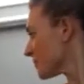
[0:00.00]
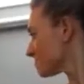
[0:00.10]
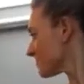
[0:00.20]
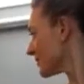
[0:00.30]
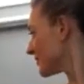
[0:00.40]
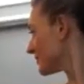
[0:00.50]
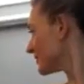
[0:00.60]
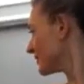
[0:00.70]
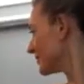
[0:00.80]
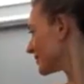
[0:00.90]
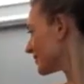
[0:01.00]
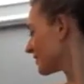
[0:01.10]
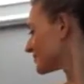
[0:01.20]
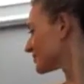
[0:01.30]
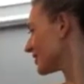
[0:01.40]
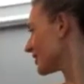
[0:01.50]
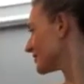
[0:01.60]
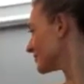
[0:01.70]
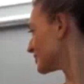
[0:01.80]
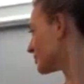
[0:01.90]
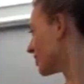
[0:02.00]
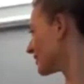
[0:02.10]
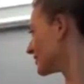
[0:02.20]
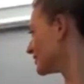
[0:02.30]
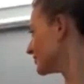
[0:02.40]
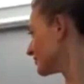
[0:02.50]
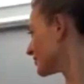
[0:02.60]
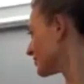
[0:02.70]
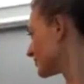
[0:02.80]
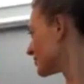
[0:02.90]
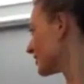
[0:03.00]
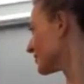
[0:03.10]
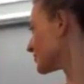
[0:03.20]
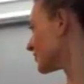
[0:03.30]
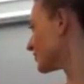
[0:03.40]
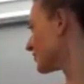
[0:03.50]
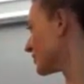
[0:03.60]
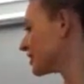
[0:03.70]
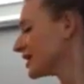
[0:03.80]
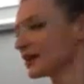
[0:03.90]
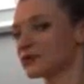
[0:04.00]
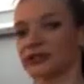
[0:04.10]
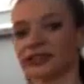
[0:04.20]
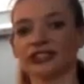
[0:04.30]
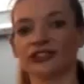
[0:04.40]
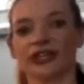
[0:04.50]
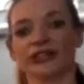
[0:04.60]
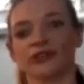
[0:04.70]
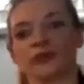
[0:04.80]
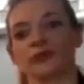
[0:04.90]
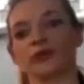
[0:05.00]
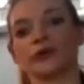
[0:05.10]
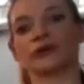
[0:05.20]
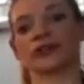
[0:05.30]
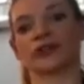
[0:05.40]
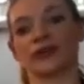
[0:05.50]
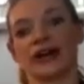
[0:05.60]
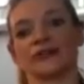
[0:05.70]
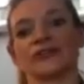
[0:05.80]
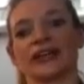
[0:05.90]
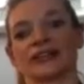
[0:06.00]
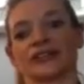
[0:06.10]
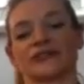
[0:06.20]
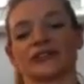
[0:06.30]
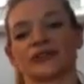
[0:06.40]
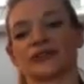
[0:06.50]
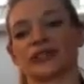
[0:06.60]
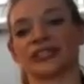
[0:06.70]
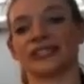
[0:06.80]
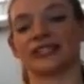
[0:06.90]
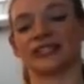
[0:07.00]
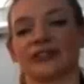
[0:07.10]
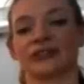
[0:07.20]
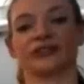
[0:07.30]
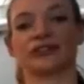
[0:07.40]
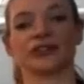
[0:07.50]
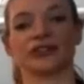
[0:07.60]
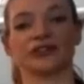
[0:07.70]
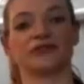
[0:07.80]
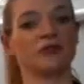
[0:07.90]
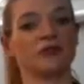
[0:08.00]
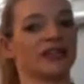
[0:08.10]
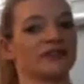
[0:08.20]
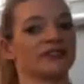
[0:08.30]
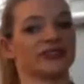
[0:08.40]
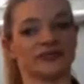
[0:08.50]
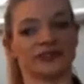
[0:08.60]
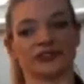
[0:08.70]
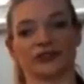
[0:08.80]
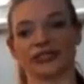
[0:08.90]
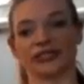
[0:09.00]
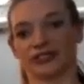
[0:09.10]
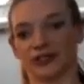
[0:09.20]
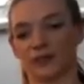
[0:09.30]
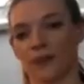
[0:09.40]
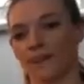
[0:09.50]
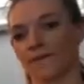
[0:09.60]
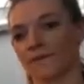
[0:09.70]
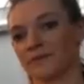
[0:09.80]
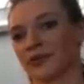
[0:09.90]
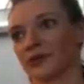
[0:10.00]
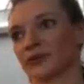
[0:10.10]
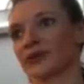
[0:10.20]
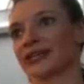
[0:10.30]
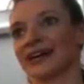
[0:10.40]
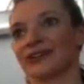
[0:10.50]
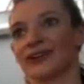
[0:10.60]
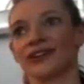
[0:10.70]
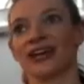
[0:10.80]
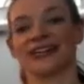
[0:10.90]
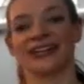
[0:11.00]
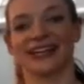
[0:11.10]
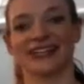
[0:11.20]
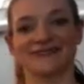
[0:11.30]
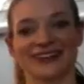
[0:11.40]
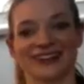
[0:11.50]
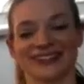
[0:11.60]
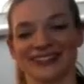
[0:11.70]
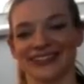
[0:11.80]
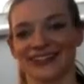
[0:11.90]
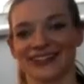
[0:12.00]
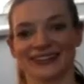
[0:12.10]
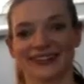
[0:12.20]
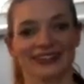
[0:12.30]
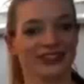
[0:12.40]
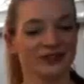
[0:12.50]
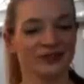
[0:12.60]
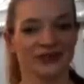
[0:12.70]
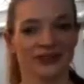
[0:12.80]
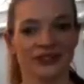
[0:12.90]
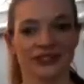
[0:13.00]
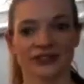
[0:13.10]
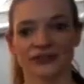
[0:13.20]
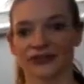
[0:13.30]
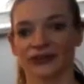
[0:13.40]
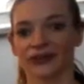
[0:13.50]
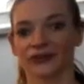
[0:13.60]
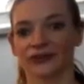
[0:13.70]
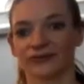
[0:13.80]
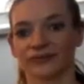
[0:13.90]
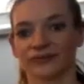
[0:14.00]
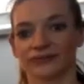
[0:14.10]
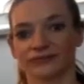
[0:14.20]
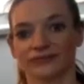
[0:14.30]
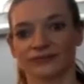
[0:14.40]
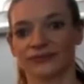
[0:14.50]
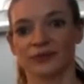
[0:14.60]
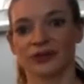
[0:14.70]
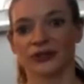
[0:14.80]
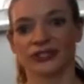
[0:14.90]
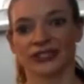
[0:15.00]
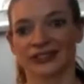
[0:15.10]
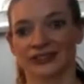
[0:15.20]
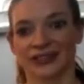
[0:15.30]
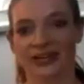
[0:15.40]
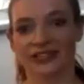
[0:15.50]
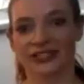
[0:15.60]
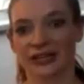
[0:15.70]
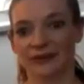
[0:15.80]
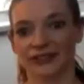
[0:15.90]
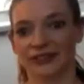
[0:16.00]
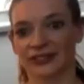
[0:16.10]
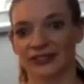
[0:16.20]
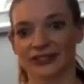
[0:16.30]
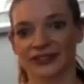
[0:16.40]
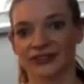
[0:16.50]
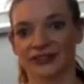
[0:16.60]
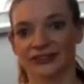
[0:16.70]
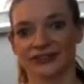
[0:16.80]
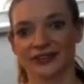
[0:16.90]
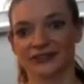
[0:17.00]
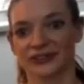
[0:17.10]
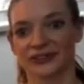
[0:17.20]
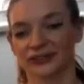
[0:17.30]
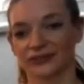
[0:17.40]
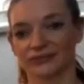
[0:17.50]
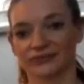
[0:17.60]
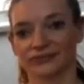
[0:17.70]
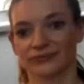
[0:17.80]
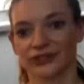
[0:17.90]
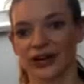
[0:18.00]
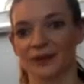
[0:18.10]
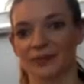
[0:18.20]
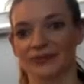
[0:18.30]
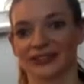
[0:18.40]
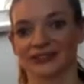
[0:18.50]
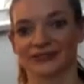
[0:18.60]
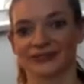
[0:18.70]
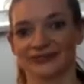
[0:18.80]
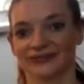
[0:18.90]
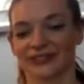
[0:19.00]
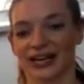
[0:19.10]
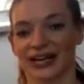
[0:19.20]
on the left side of your body, and you look over the left shoulder. And really try to ground that left shoulder into the so you get the full benefits of the twist. Wring out all that negative energy, the difficult emotions. Every time I listen to the news, I feel trapped and sad.